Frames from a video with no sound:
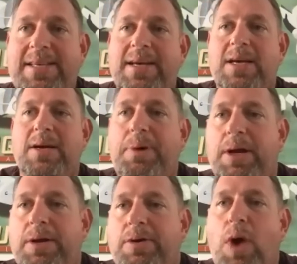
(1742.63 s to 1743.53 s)
Well,
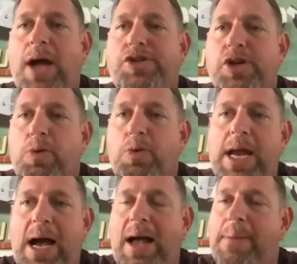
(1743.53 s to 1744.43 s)
but well, Roger
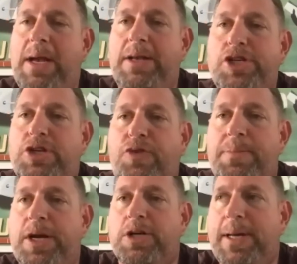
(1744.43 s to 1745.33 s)
Dubuis, I, I mean, just
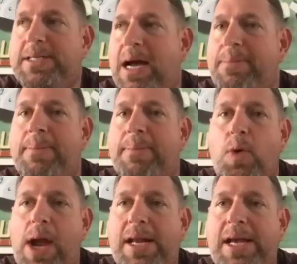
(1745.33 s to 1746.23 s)
from years past, I remember
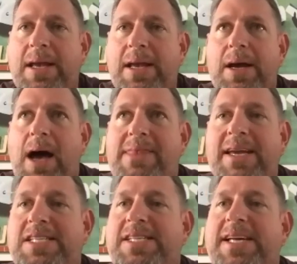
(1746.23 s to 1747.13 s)
waiting, I
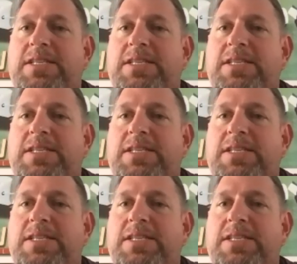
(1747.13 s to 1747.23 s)
think, six